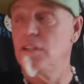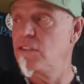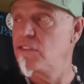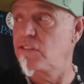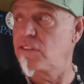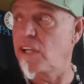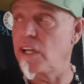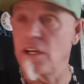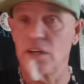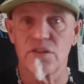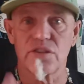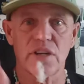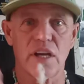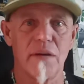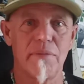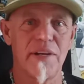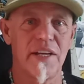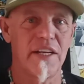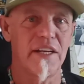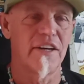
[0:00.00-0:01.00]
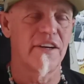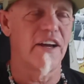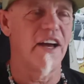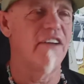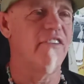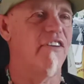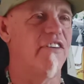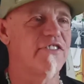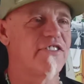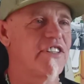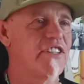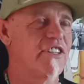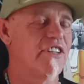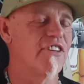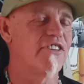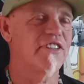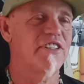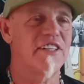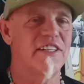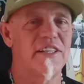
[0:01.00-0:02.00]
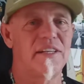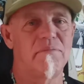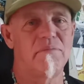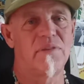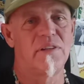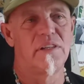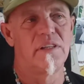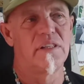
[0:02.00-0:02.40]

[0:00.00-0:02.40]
Skiers coming here. I see it all the time.